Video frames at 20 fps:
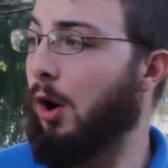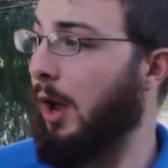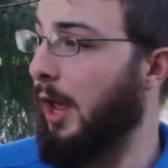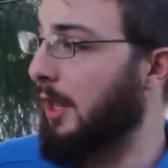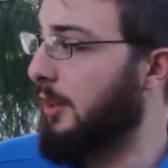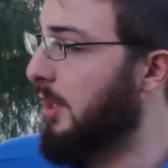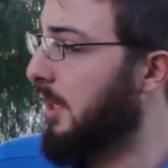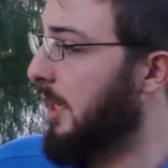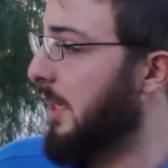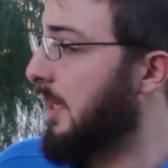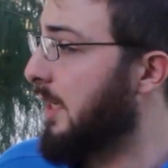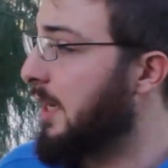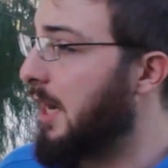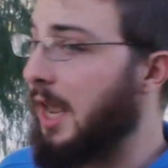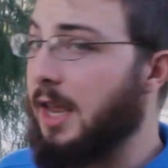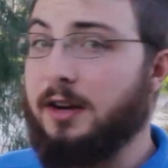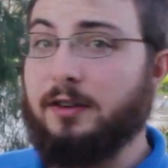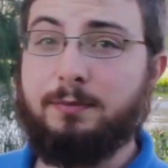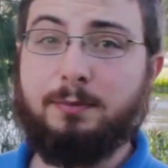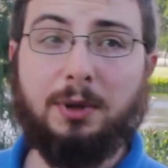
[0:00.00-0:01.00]
And they need
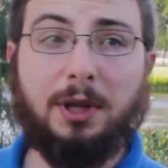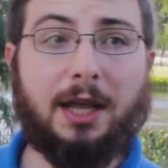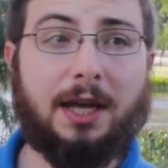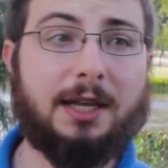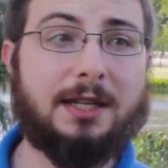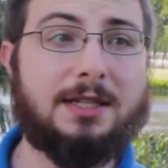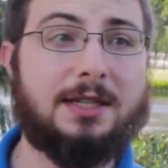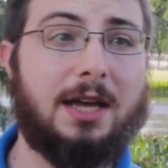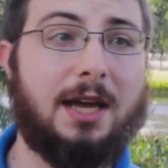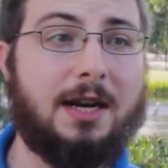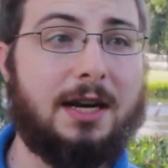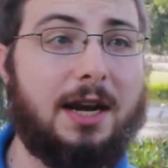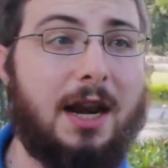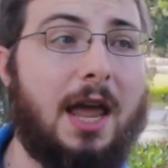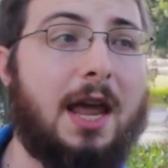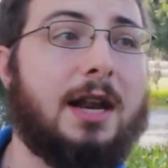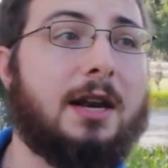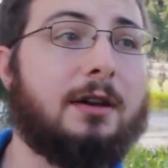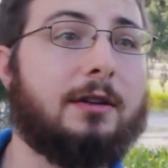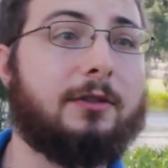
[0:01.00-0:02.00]
native plants and
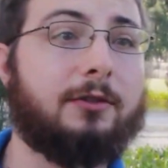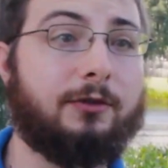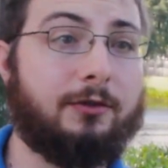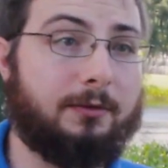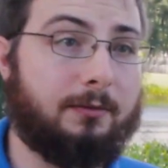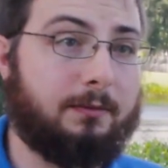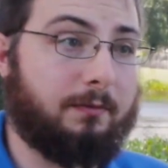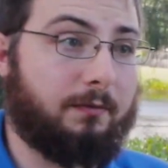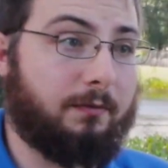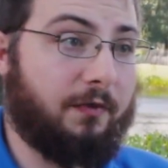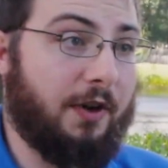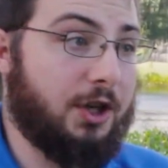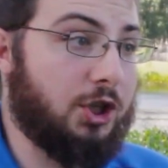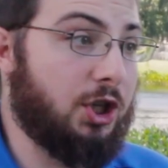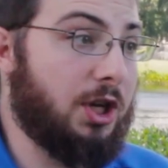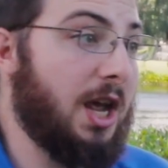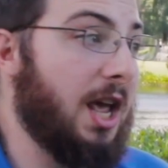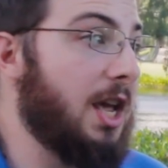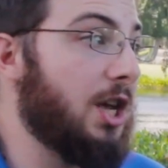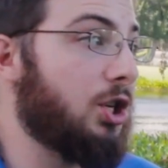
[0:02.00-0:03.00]
native
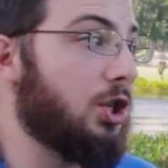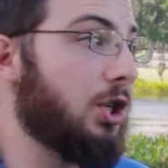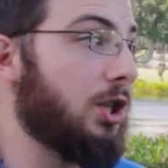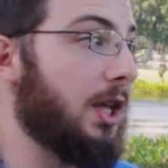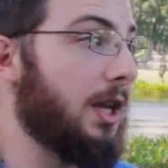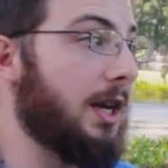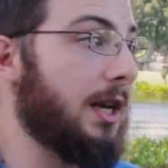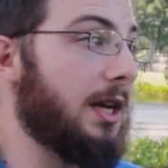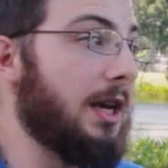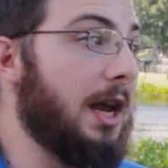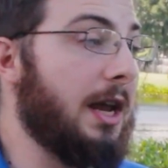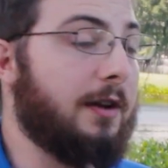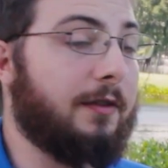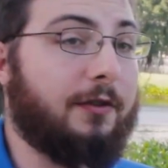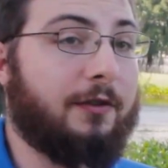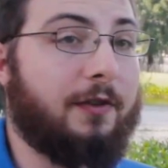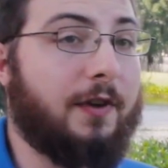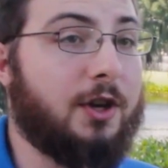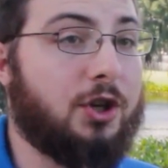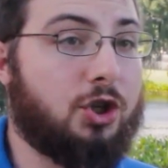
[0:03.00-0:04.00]
vegetation, they need
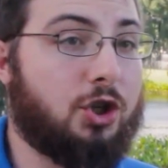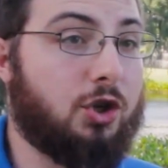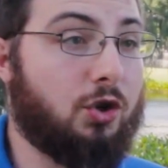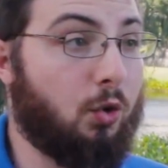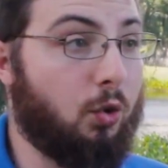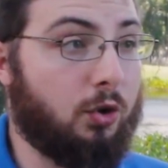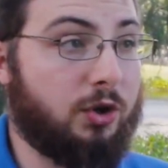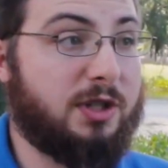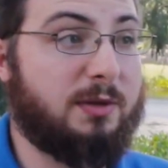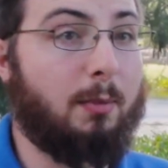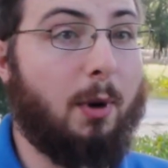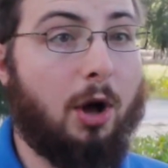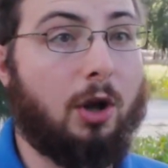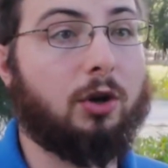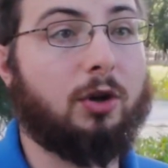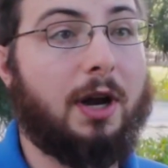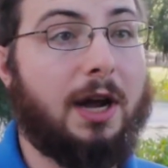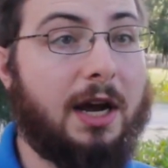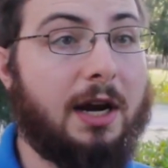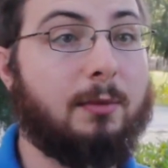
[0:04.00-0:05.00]
native fish or
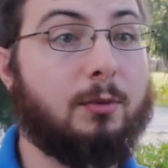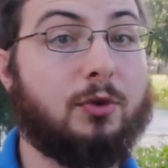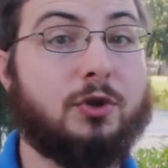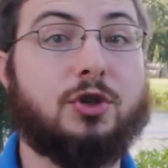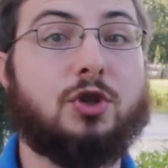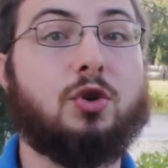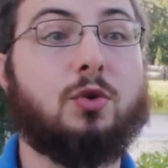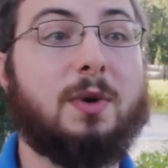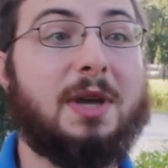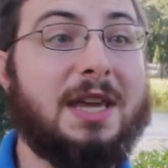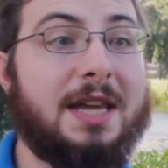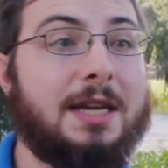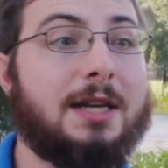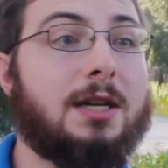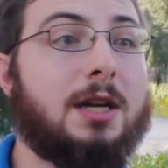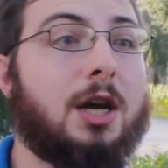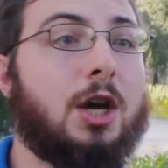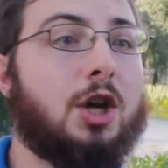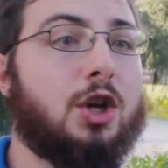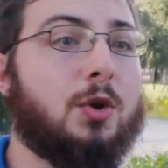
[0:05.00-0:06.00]
smaller animals to eat.
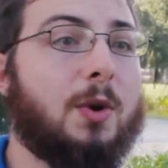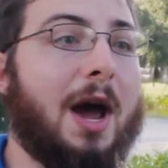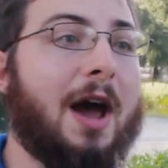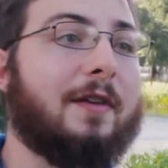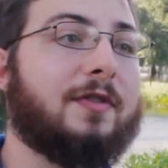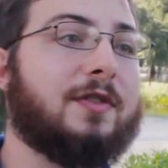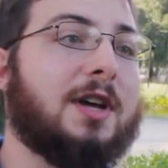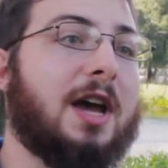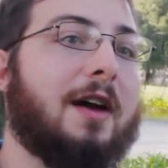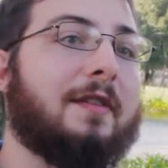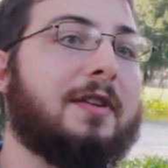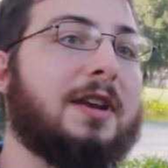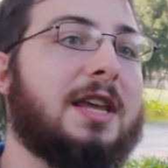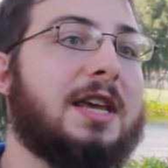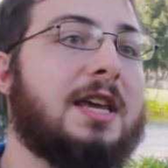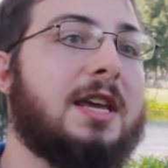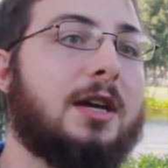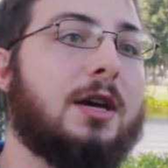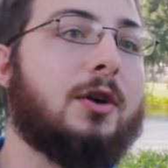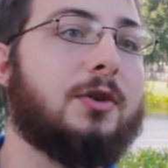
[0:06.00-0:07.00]
You have to have an
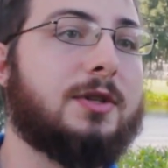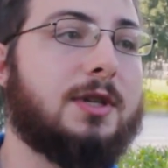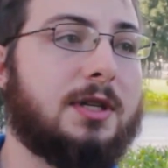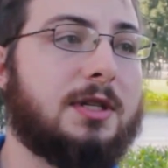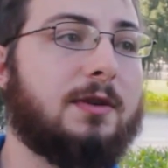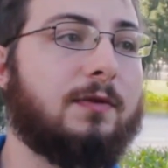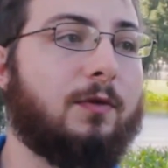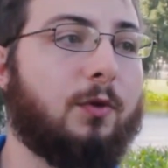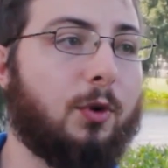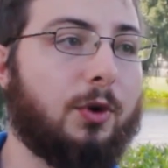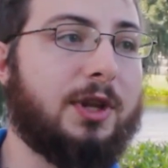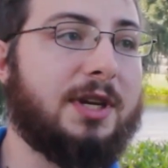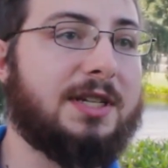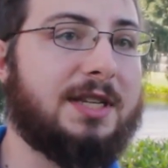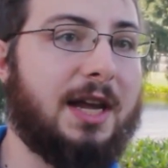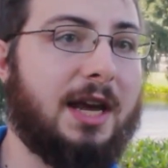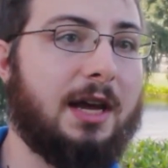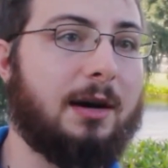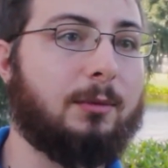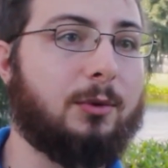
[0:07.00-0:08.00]
ecosystem for
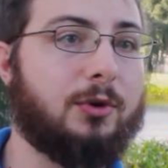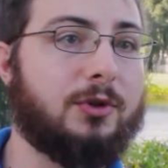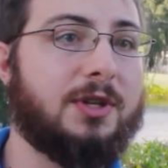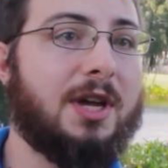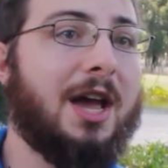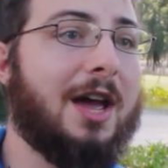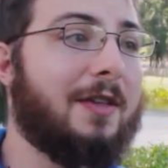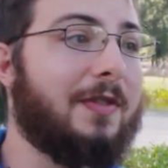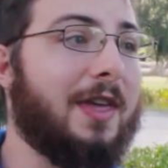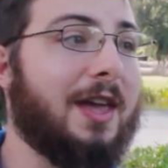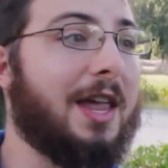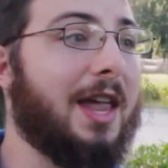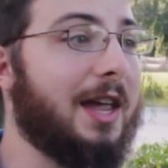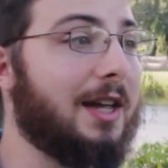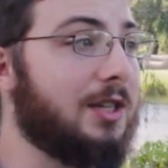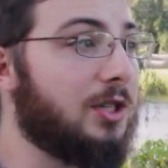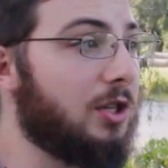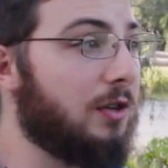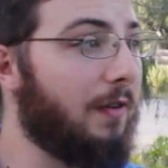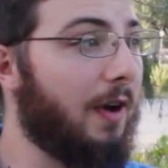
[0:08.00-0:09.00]
these animals. They
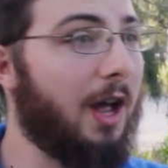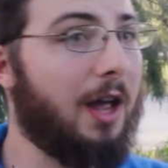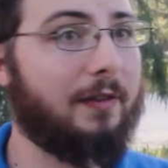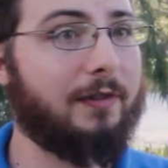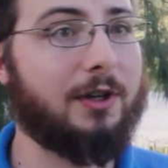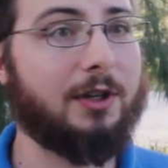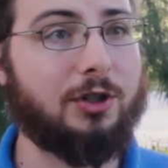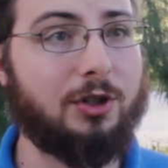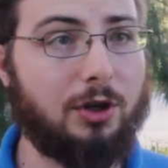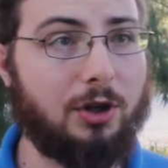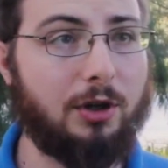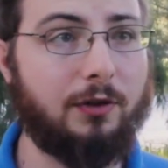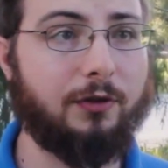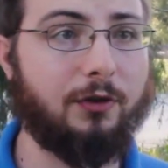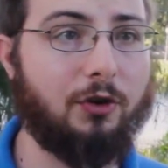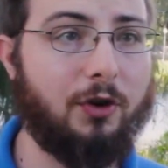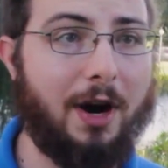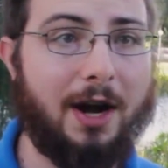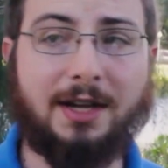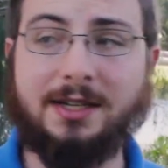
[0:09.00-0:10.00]
can't survive on turf
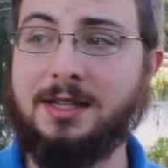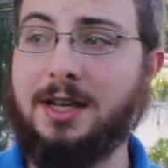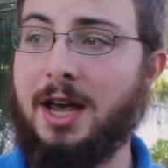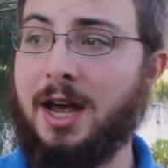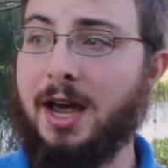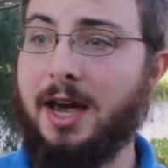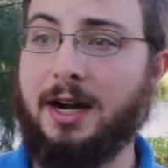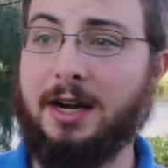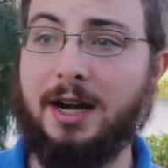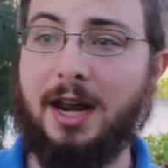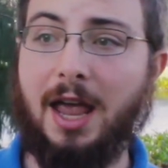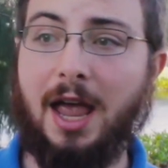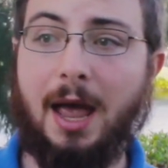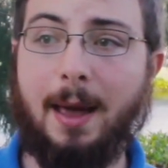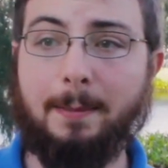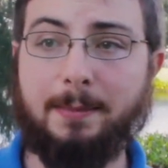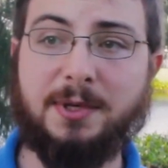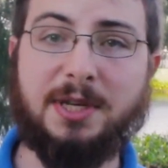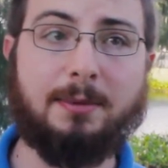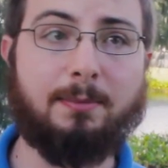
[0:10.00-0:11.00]
grass and an
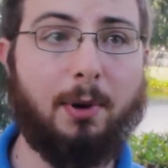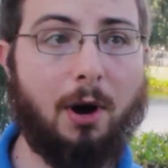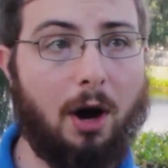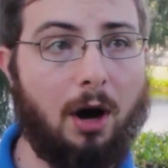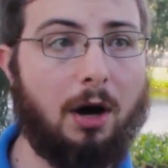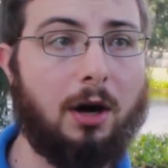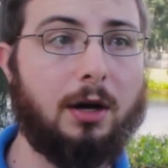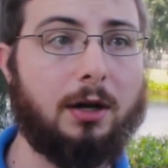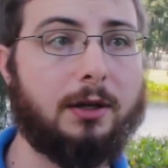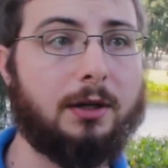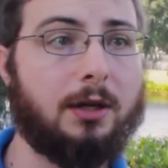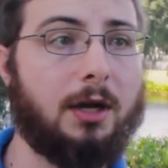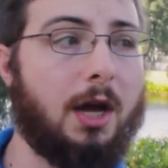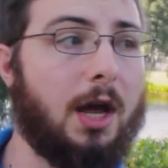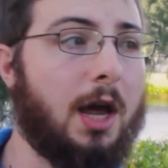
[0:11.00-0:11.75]
empty pond.